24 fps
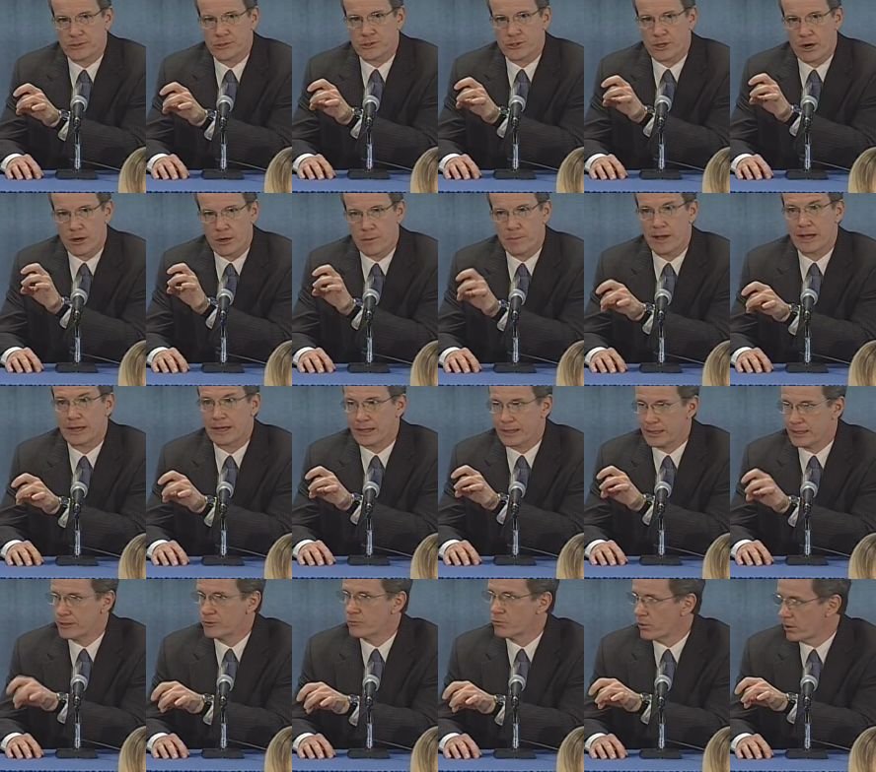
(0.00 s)
started making
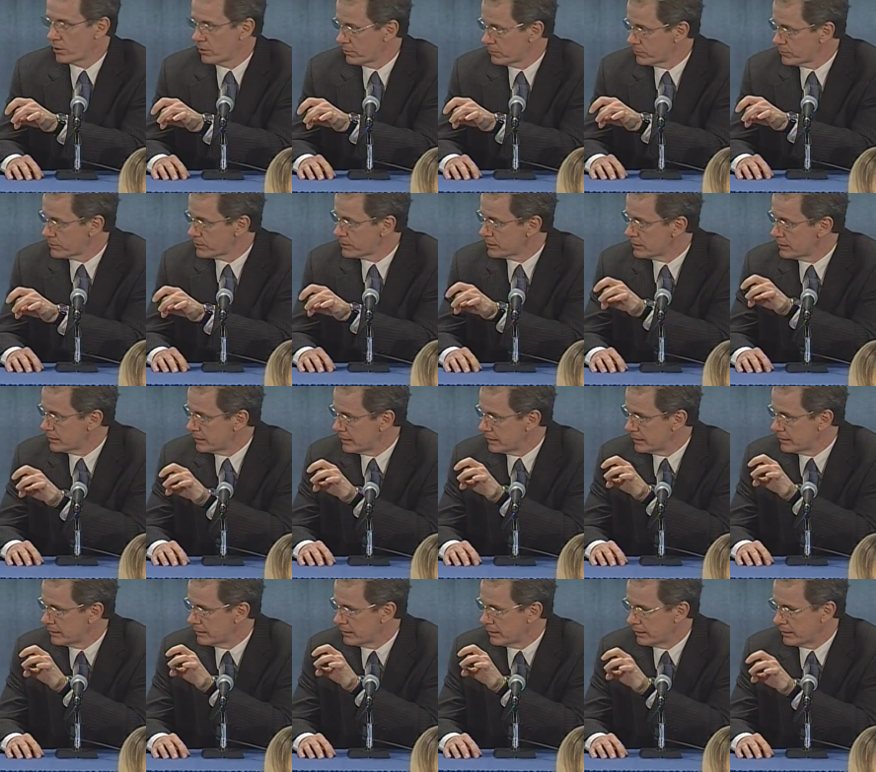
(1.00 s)
inroads
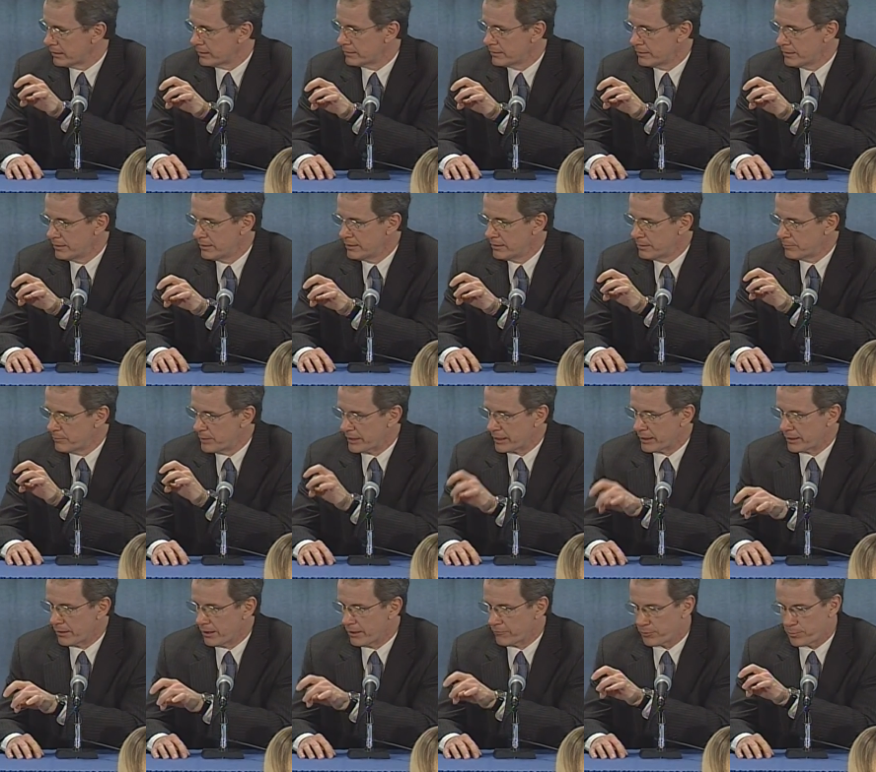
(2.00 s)
in uh,
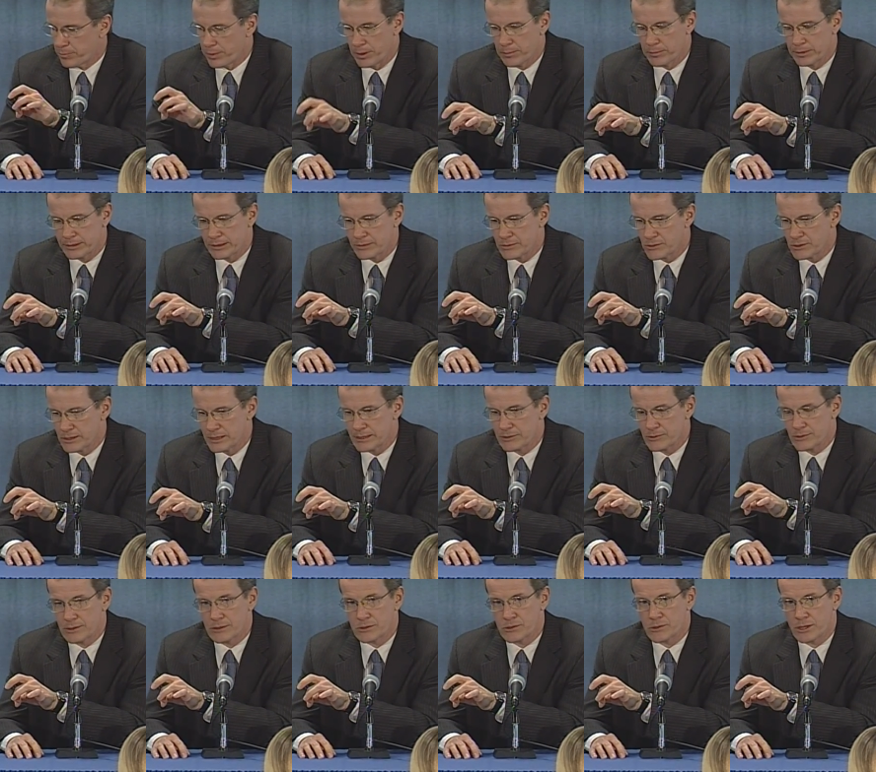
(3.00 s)
picking off Republican
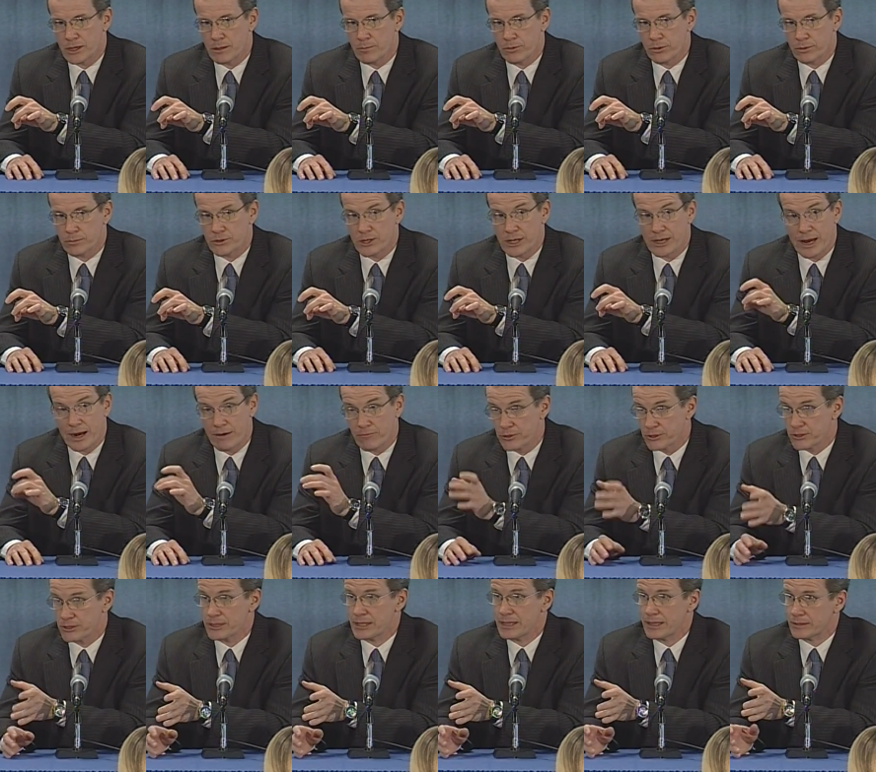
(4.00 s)
seats in the suburbs. And ever
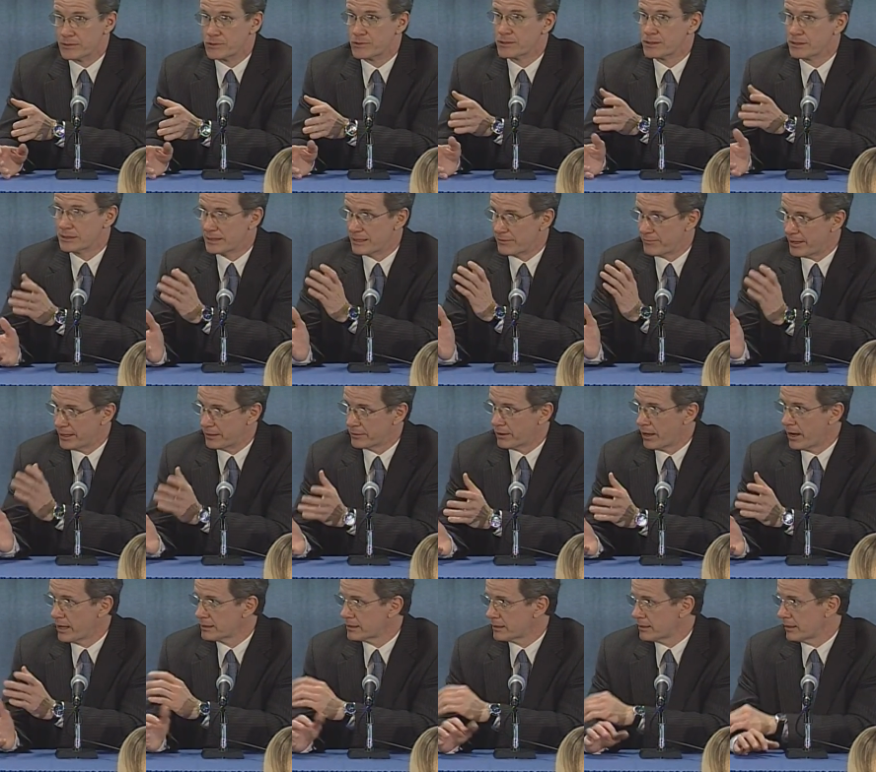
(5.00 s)
since, they've held
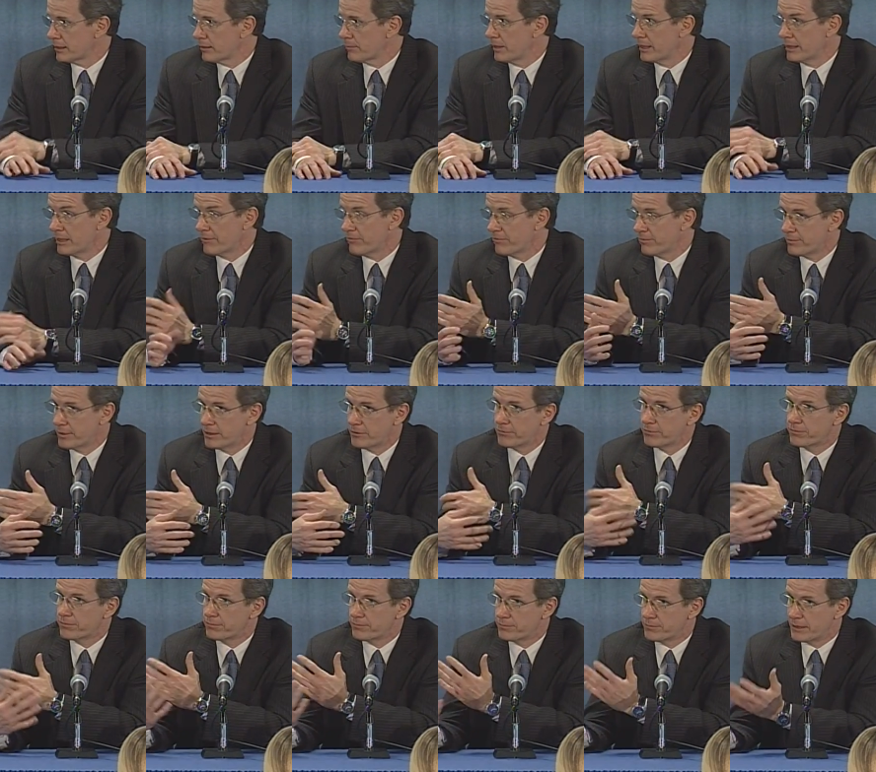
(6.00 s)
on to them and they've,
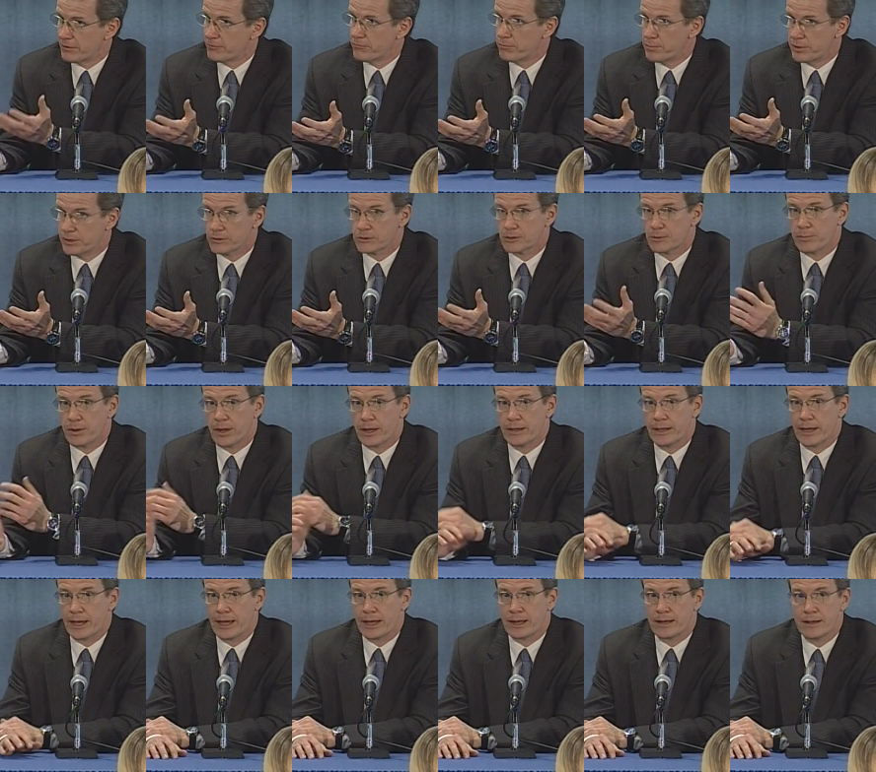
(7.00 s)
they've, they've built upon
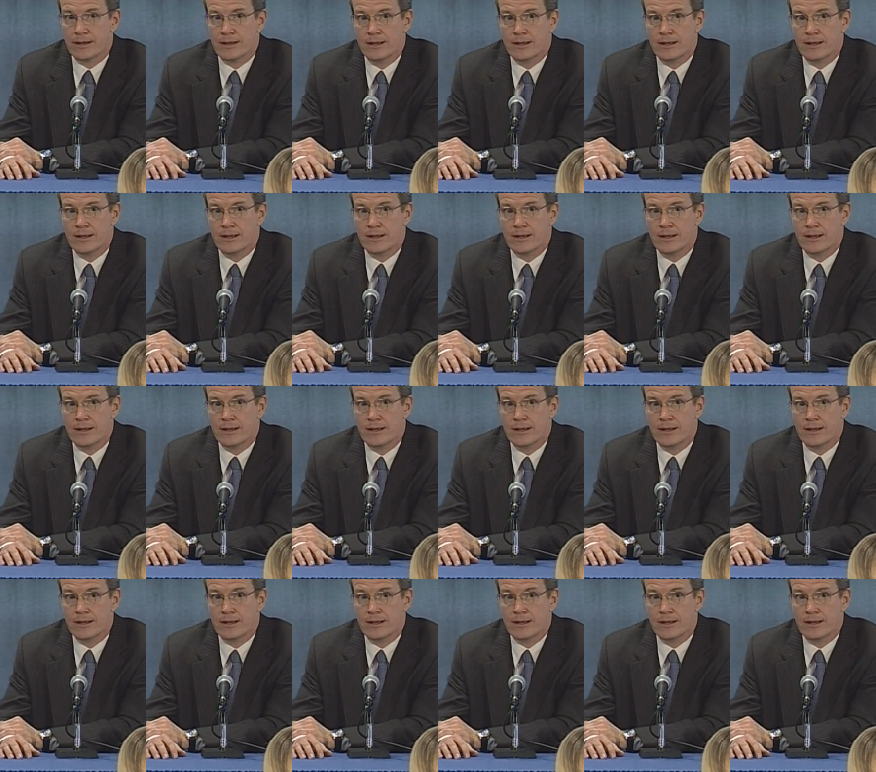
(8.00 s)
that.